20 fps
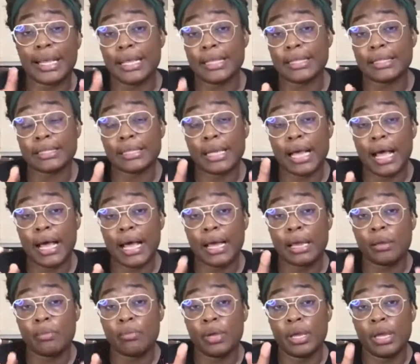
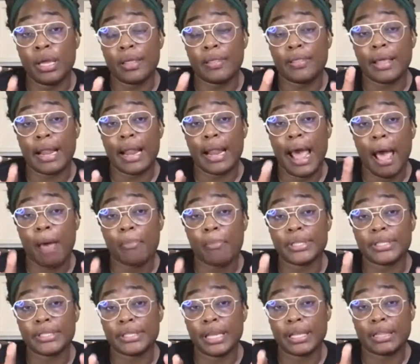enzyme that
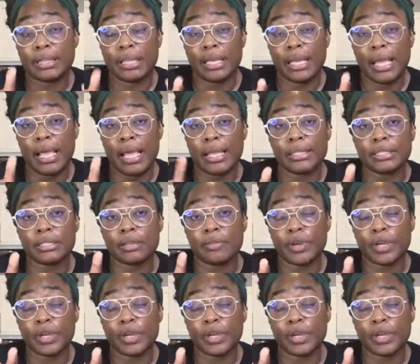happens at the ends of a